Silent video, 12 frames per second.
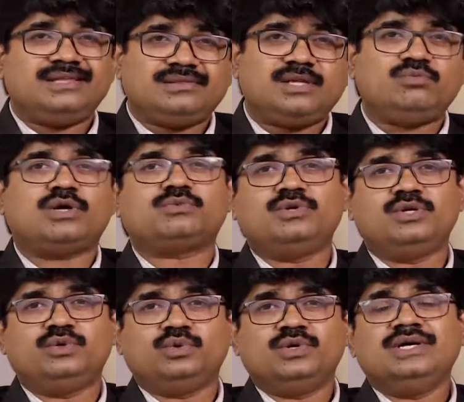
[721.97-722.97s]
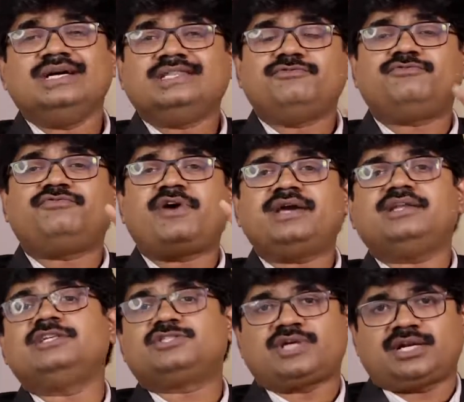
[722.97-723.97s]
Then what will you do? The
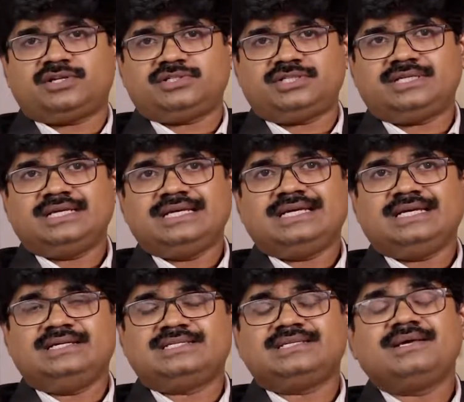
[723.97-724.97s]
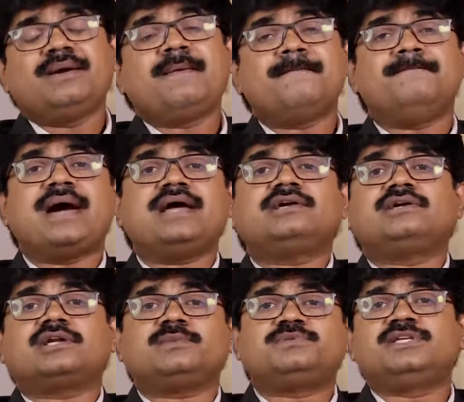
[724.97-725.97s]
final strategy is
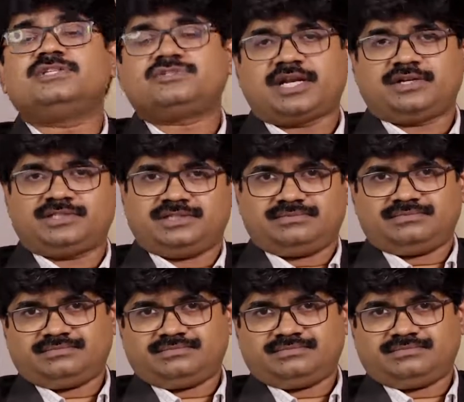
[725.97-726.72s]
bankruptcy strategy.